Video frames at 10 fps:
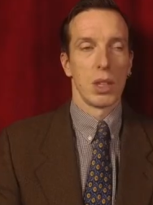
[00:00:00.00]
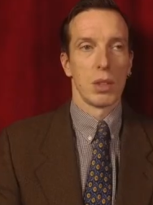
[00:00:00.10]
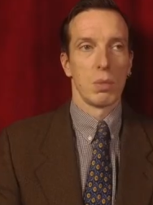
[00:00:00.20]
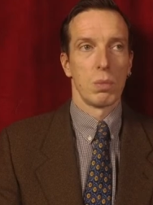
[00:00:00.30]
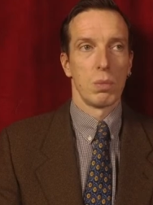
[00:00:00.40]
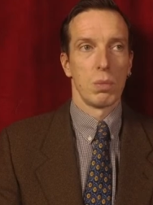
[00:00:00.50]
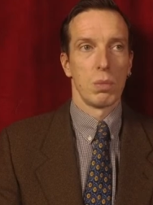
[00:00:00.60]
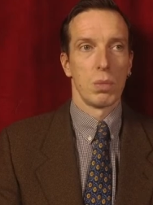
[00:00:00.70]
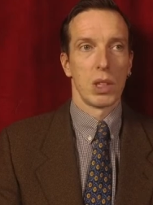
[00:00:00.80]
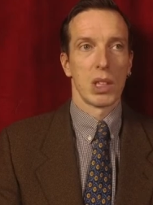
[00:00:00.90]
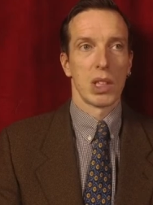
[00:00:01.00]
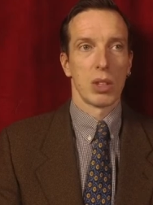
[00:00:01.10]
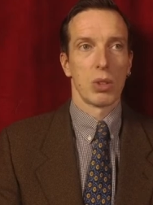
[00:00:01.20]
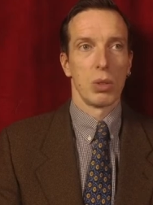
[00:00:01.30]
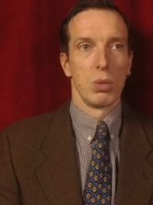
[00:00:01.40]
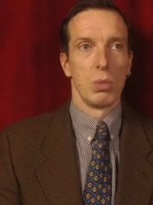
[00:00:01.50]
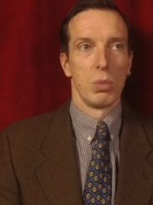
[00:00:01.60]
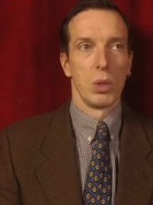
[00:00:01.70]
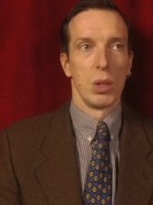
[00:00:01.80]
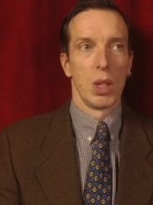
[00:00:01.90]
yeah, yeah. That's true.
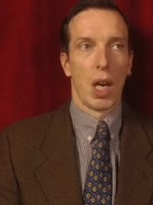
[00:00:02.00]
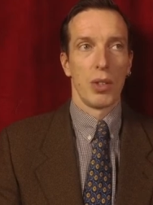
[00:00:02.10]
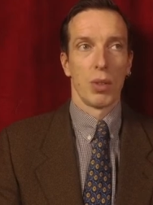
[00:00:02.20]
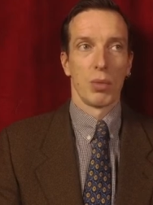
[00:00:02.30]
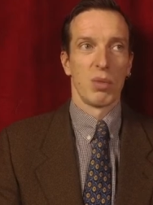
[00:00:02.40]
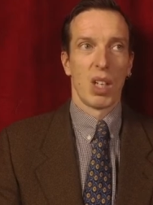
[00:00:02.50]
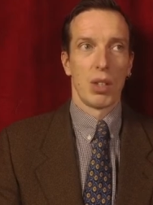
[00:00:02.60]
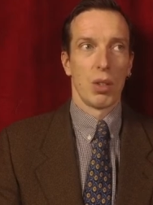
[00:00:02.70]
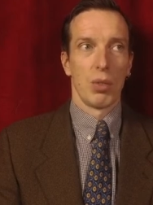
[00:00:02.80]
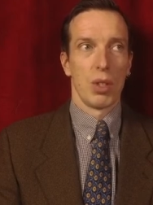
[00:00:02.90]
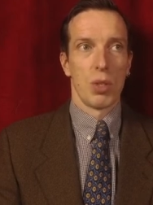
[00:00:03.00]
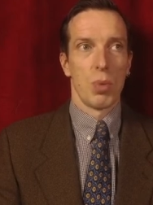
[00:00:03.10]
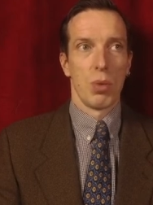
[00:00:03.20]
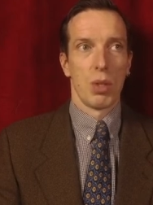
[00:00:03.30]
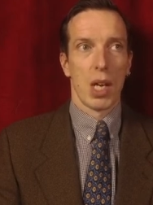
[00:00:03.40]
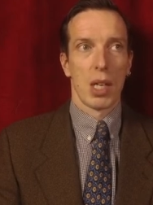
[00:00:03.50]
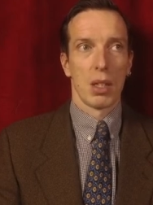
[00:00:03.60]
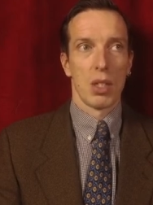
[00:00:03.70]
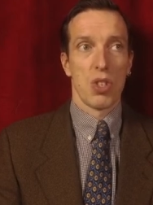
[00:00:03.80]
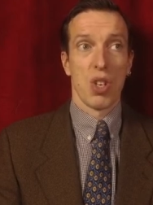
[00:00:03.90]
I don't I don't dispute that.
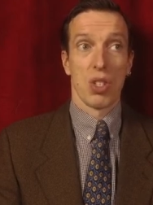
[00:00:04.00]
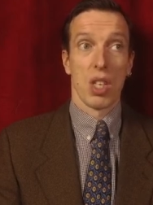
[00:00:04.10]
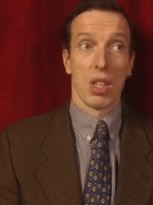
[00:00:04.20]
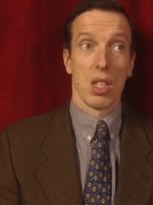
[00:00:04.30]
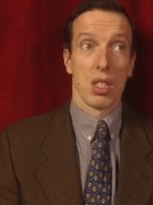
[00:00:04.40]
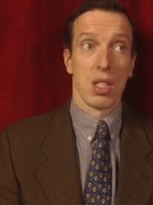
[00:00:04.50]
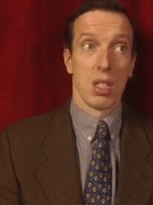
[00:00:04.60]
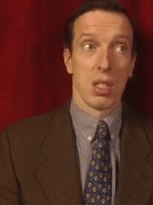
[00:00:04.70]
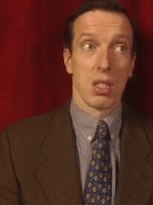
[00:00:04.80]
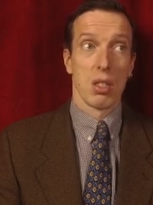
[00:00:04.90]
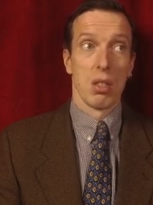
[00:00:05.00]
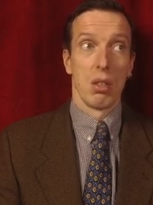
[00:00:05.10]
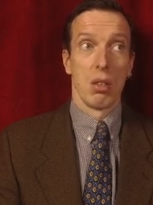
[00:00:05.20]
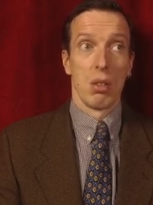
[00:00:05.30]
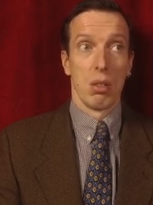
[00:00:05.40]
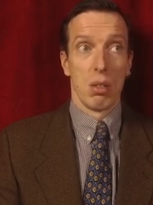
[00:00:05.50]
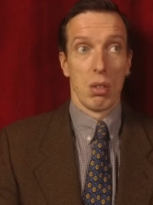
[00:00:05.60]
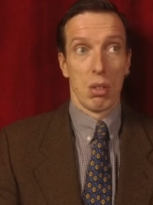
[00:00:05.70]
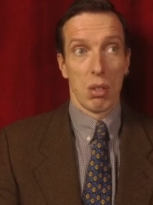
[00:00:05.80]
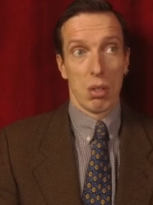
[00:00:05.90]
It's just that this is.
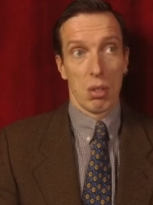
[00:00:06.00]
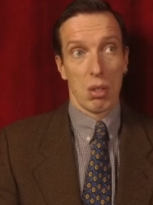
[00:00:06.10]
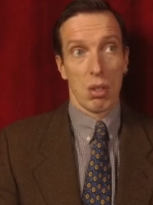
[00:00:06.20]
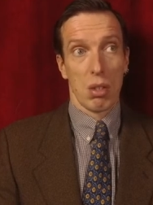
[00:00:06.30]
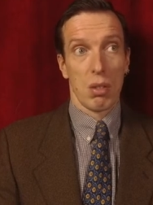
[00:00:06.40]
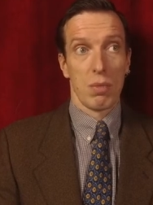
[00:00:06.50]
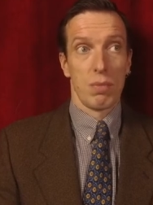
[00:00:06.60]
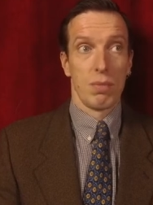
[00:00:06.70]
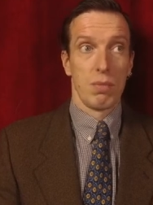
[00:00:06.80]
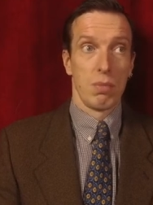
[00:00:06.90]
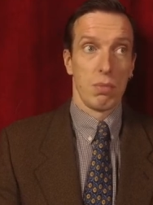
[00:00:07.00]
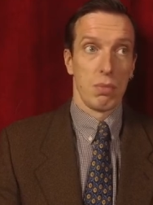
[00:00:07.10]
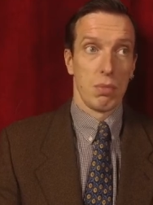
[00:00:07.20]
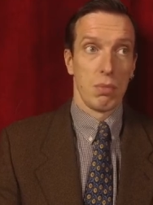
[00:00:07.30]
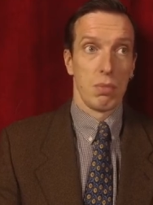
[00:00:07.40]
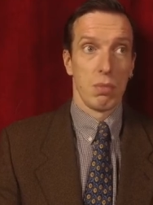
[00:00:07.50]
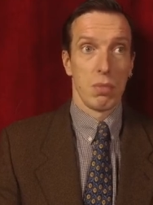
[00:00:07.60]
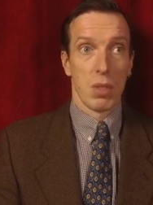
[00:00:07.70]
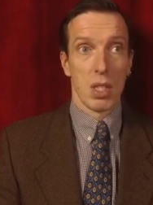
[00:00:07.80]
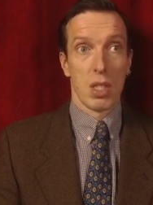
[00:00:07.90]
Um,
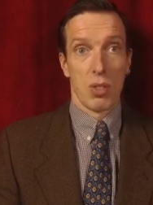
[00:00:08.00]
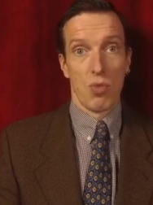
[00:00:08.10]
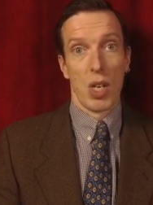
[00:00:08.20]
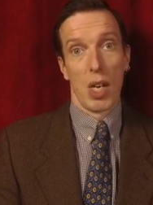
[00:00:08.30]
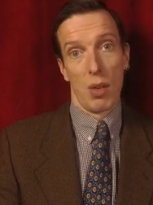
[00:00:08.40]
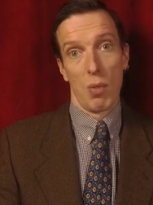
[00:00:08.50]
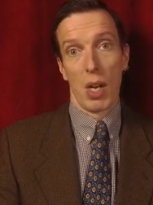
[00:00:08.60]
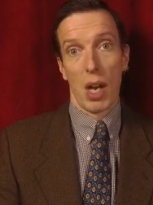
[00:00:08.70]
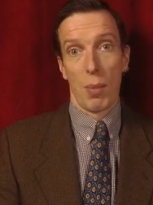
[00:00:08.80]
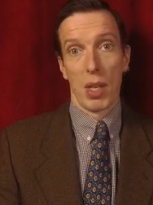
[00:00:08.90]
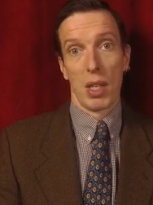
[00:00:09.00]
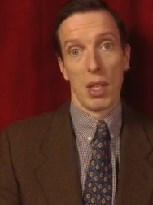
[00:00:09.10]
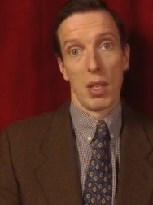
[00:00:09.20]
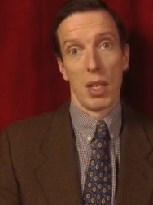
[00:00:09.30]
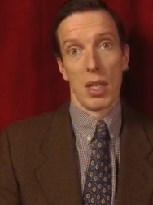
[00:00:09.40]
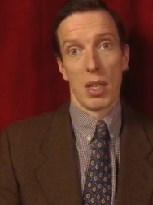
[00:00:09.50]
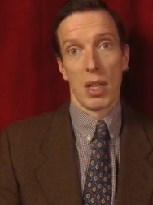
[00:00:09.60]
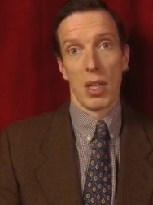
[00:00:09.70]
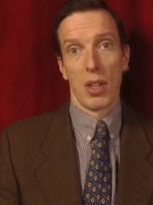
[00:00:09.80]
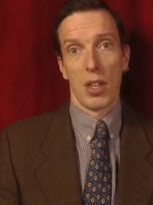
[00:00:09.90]
this is really, re I mean,
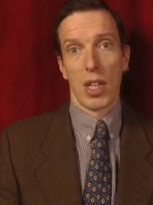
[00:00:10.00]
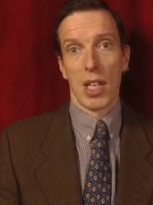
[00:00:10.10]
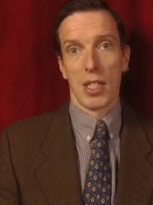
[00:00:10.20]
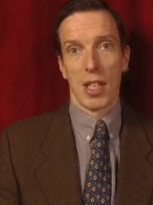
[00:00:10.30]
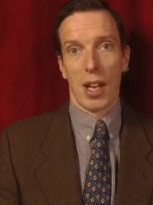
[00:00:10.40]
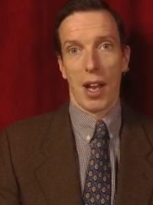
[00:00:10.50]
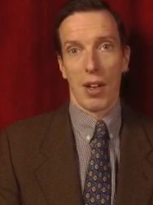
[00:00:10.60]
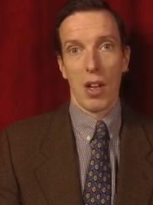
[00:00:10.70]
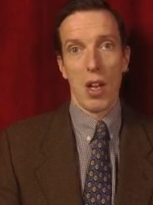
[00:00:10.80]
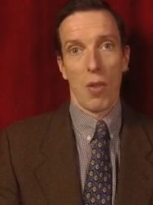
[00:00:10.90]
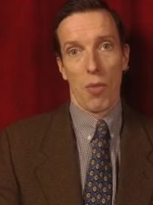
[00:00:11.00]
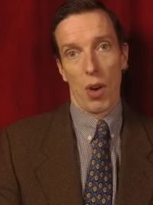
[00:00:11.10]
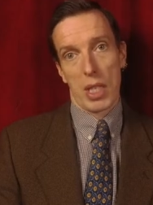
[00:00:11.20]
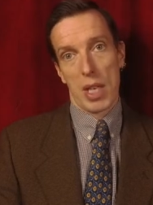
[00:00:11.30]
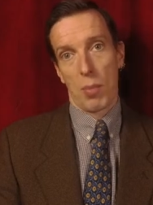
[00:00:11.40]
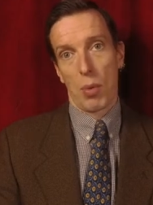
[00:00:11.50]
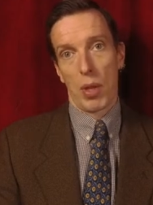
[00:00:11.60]
the things that can, for example,